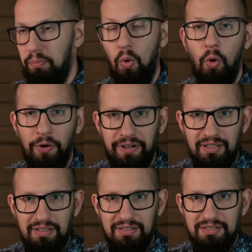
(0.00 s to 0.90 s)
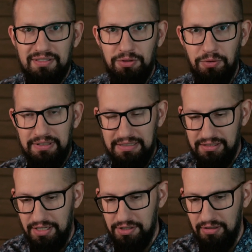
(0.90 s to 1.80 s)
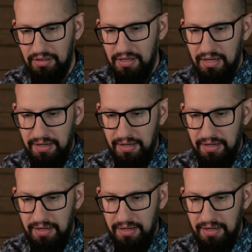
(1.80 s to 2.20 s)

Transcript: bored during this session.